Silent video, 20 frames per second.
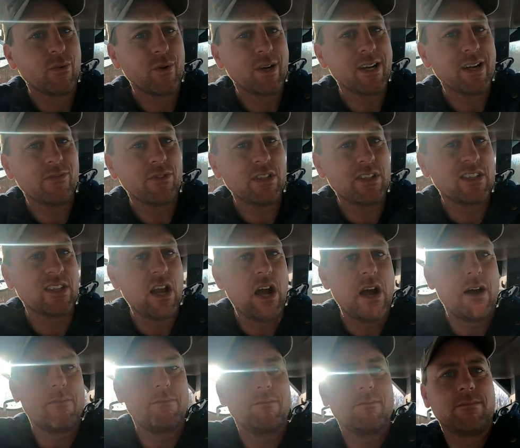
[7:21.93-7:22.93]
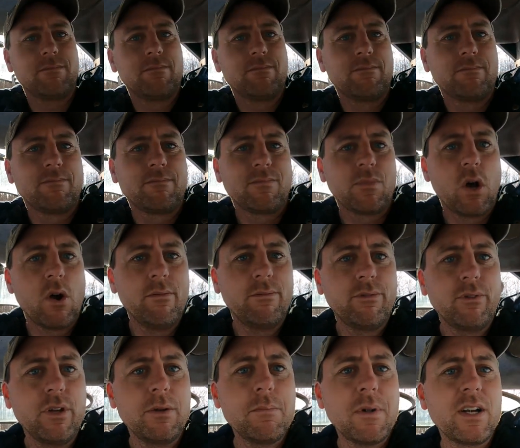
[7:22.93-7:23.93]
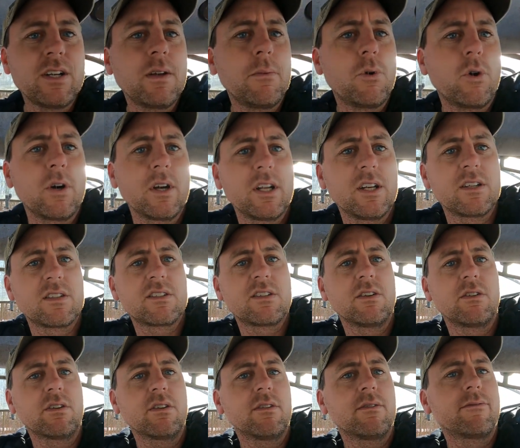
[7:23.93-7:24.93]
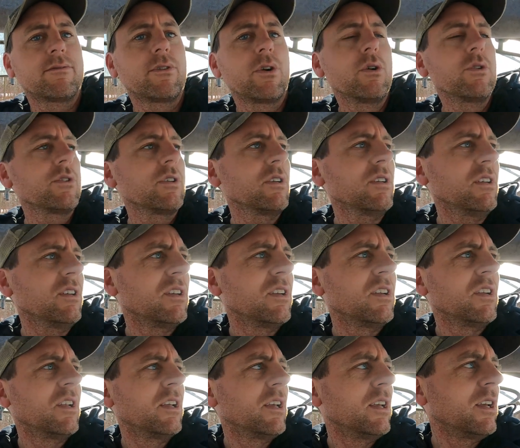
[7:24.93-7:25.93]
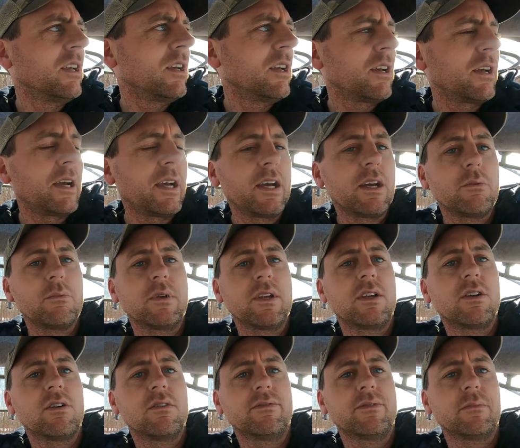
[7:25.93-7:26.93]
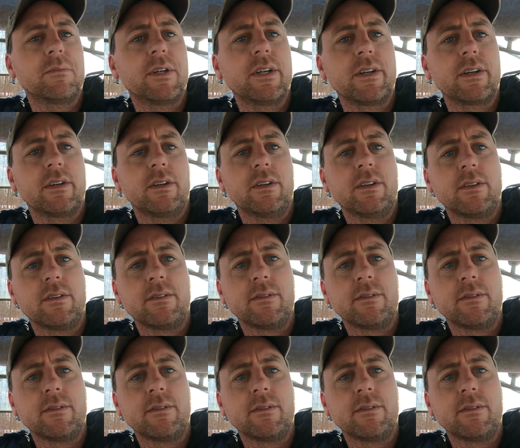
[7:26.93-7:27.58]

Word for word: So we're gonna have to stop. Hopefully Monday morning it's still good and frozen, and we can go from there.